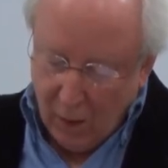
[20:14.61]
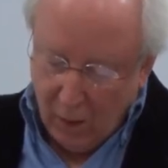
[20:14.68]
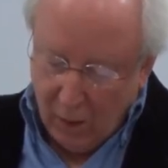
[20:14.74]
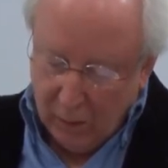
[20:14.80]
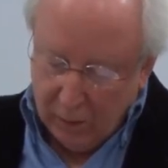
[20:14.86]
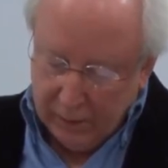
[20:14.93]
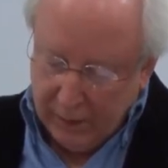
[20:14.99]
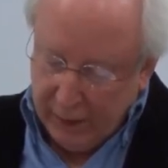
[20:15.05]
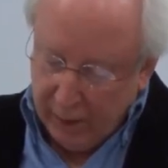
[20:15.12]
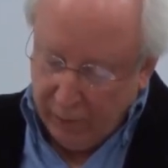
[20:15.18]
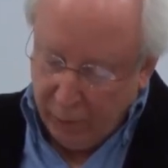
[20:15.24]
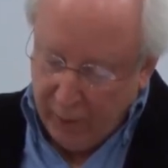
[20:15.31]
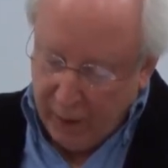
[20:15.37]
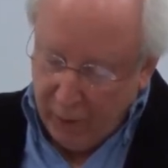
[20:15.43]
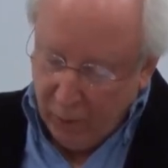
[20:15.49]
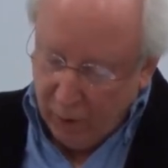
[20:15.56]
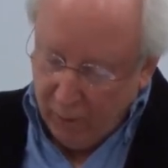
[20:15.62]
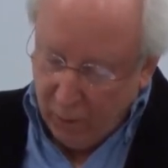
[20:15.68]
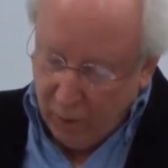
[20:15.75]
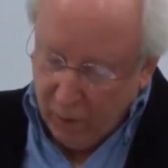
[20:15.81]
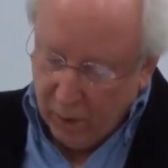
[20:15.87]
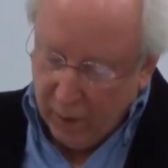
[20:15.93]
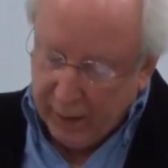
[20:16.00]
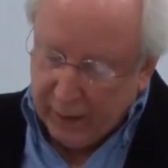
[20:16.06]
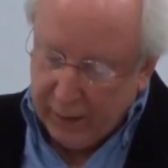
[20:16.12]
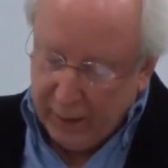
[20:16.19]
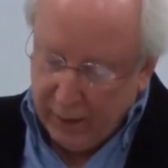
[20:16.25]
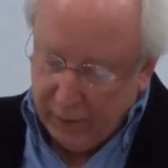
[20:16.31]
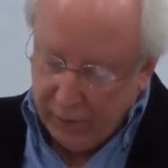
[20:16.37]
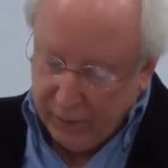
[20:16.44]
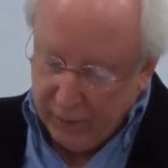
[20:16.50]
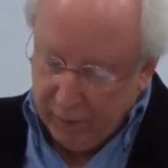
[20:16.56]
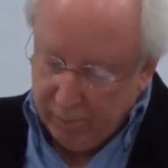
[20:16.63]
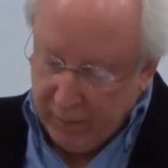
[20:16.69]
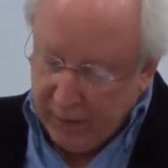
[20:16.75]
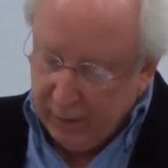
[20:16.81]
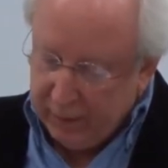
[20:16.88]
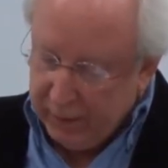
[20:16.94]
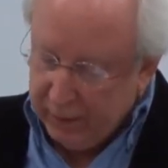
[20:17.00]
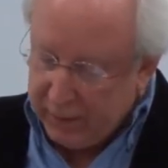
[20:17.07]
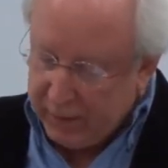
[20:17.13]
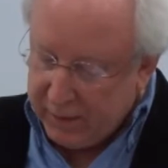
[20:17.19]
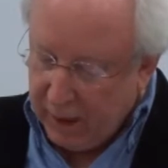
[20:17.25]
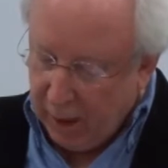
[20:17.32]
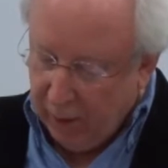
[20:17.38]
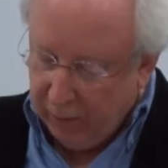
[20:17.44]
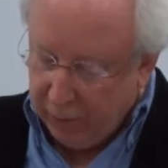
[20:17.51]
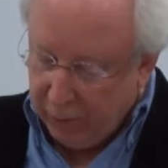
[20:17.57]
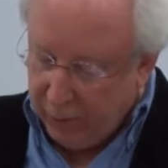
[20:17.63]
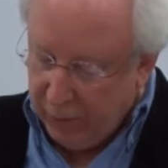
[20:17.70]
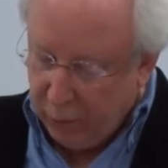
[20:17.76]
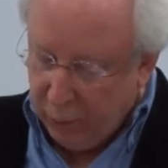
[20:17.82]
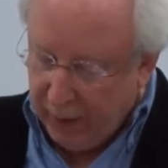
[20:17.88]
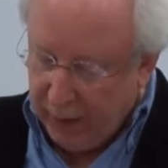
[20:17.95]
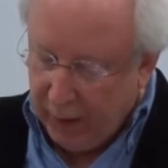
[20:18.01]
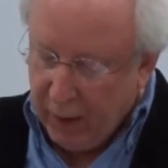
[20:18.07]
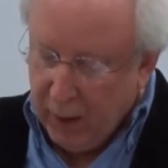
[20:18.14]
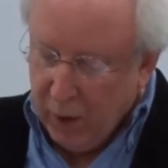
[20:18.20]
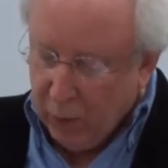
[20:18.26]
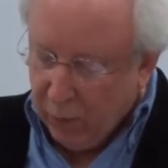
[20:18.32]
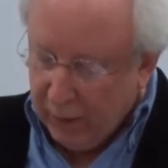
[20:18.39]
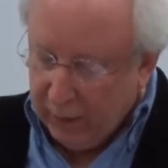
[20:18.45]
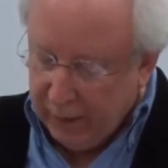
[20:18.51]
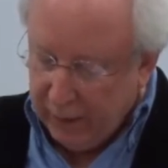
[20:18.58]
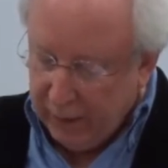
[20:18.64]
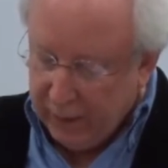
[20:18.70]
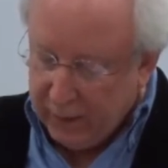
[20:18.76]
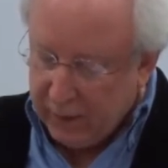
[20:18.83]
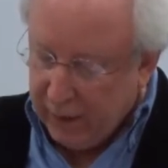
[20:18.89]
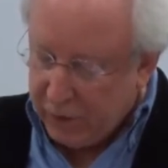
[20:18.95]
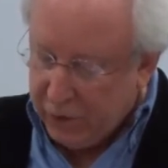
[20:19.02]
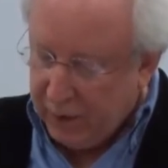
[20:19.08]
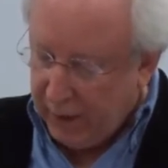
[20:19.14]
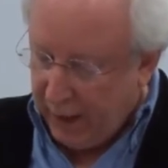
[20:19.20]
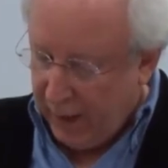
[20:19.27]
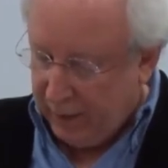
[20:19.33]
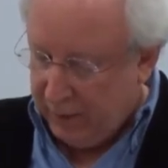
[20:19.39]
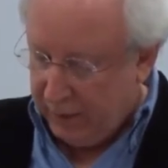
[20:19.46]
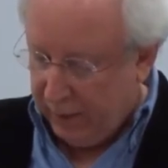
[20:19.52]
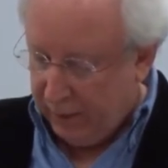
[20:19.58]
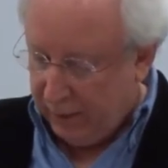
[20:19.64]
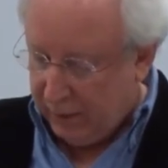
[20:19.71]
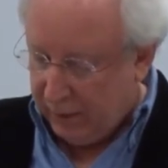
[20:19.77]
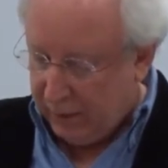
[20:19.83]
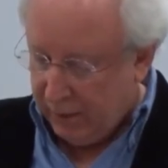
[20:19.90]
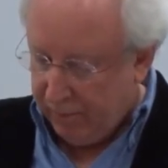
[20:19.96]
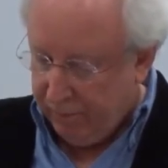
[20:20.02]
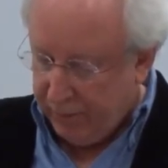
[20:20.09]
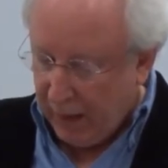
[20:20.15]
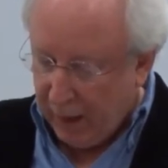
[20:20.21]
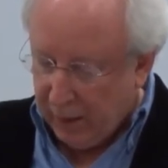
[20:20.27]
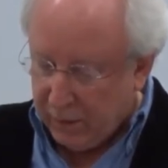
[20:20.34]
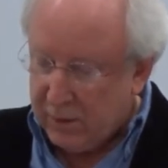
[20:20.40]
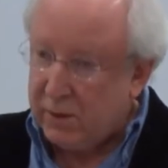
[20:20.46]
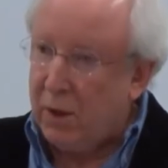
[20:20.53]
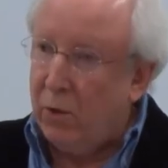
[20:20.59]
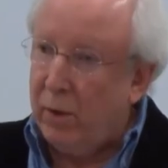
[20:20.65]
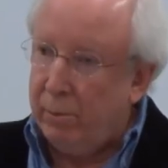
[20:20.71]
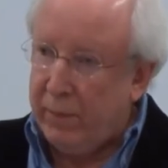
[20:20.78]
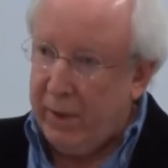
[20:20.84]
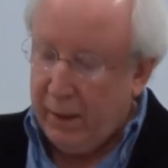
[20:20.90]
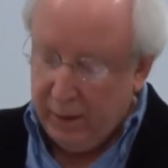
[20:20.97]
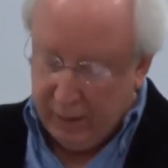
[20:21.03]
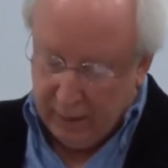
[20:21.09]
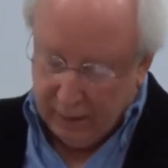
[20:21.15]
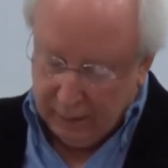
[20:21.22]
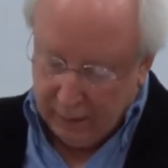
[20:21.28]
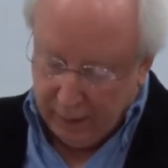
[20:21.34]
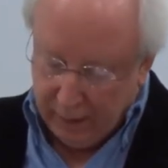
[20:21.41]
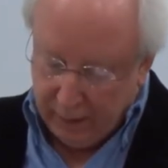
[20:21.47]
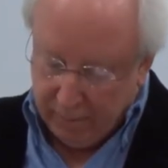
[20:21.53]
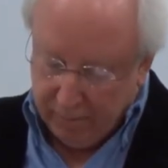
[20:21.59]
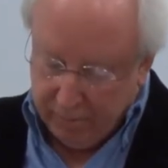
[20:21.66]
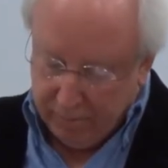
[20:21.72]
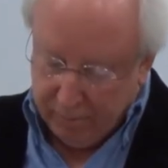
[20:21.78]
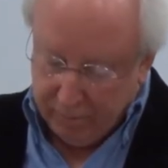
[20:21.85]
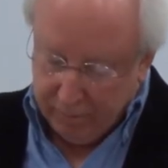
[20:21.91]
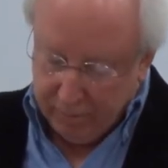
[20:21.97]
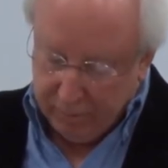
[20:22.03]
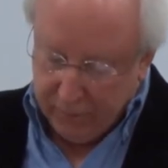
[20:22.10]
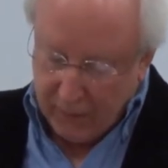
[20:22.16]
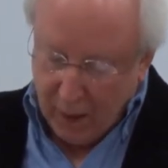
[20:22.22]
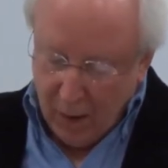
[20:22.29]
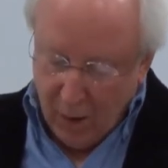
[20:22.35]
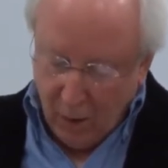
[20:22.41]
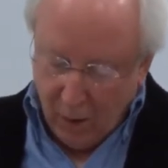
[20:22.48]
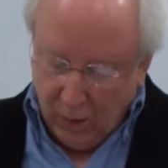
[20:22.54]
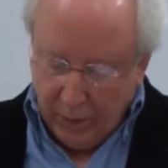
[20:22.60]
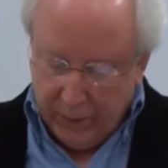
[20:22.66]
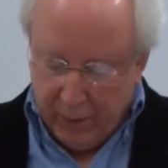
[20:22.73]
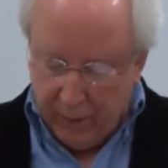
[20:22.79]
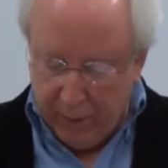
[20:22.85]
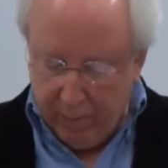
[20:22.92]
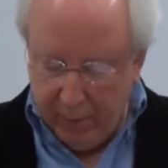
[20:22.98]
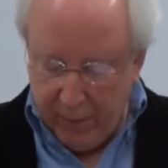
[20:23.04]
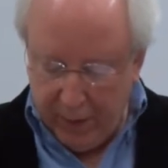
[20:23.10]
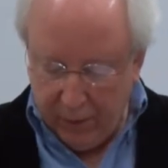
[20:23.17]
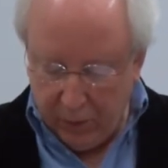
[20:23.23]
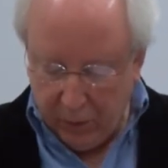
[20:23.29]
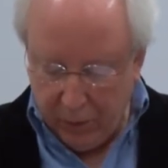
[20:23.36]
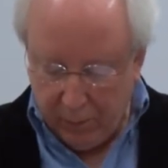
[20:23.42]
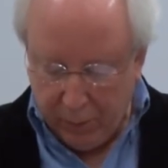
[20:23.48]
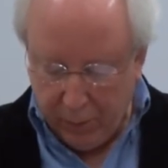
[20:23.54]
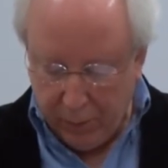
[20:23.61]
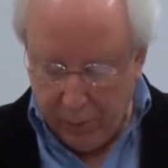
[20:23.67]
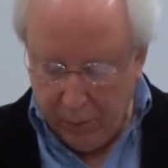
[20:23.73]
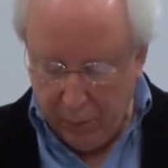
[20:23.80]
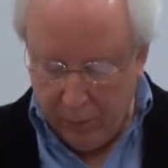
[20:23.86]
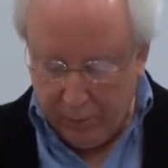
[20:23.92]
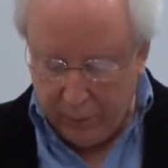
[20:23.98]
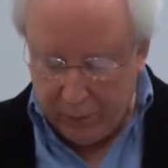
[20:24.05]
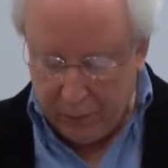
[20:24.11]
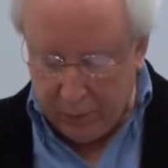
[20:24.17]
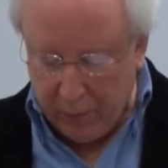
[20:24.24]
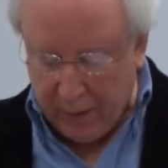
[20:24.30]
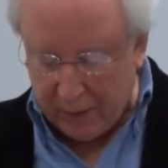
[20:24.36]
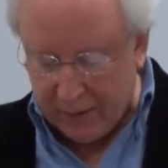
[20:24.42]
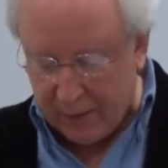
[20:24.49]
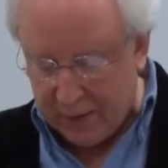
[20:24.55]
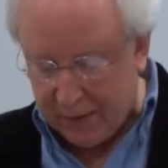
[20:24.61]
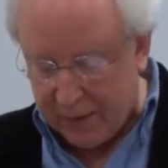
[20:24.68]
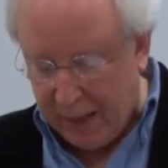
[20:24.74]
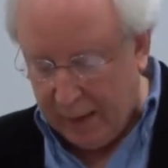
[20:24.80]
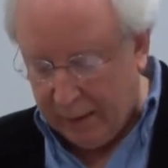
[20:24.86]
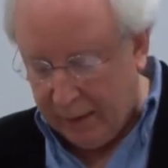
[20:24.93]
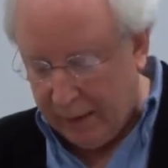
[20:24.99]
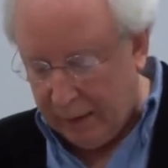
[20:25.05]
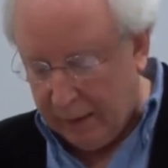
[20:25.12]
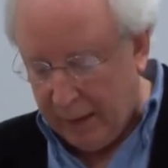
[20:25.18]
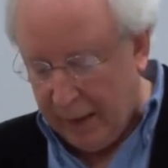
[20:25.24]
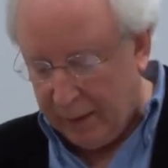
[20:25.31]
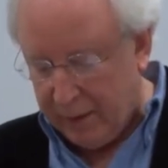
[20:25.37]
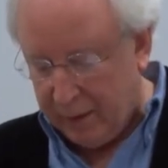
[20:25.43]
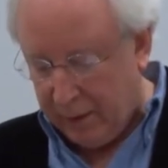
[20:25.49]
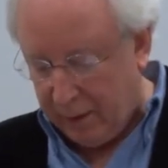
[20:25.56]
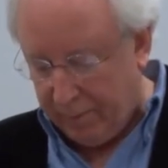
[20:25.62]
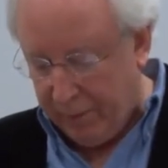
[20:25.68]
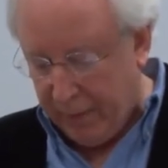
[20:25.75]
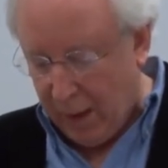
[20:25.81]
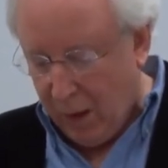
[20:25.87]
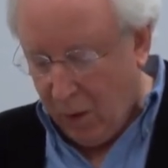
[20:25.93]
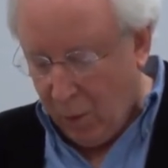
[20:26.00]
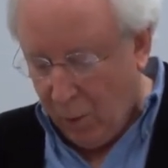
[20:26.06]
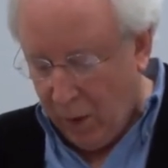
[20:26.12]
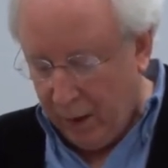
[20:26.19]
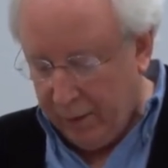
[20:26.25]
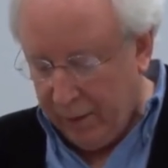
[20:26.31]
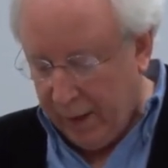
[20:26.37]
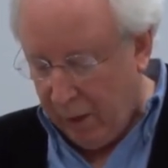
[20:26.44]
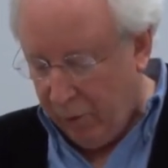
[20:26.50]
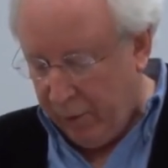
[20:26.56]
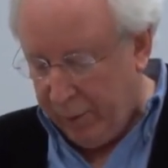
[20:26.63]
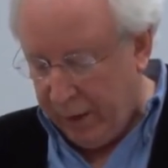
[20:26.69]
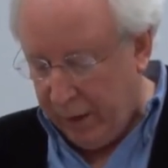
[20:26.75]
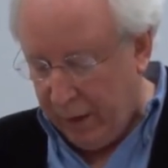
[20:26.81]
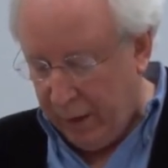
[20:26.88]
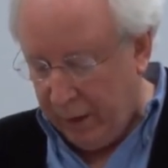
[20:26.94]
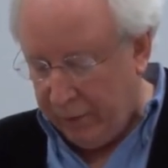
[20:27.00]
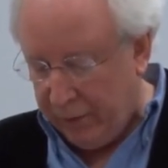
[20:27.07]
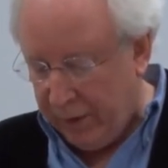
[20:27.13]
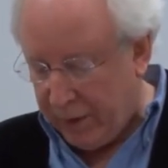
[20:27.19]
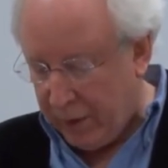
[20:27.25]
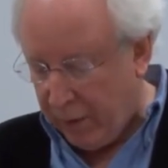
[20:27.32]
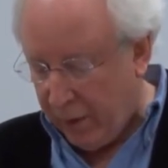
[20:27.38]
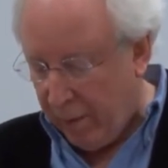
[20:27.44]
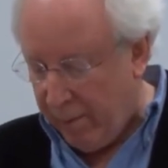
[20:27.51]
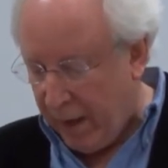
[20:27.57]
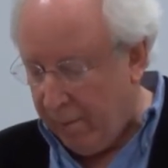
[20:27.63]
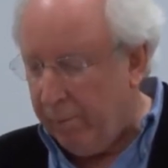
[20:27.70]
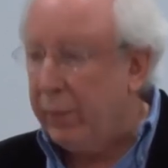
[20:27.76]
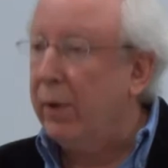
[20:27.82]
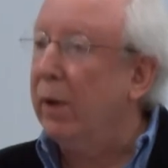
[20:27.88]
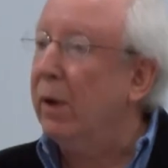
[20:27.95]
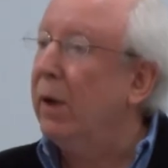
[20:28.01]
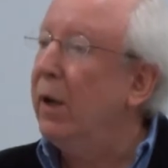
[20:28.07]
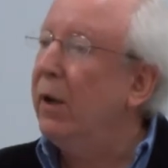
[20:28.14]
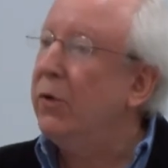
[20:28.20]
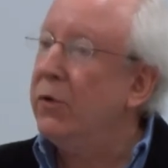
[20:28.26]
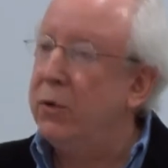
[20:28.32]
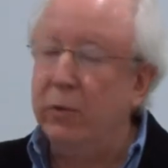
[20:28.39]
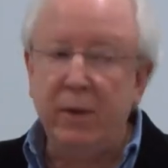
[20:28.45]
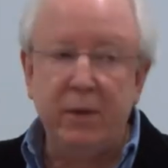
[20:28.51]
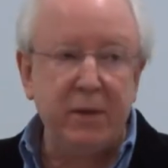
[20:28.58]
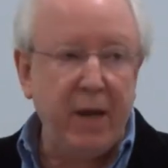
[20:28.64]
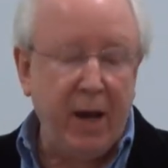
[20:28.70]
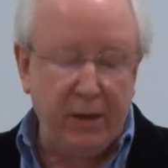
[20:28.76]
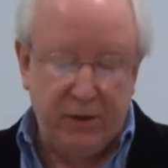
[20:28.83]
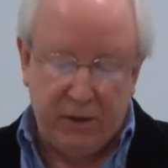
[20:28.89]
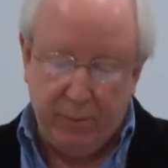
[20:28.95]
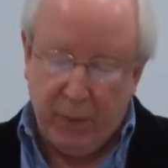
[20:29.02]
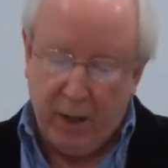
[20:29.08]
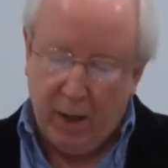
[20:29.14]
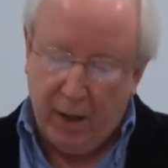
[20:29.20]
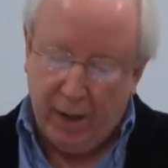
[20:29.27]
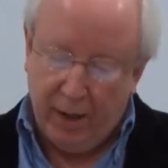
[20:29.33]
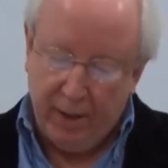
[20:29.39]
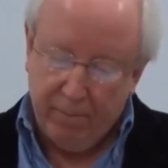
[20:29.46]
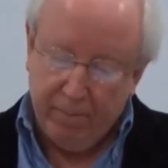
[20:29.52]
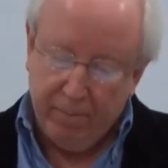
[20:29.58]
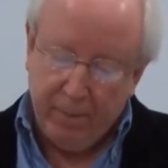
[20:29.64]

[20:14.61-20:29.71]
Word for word: Only if we were more akin to mint itself could we release such an essence, and so immediately. Although the mint could prove to us a salient lesson, one that would be easy to remember, to attest by,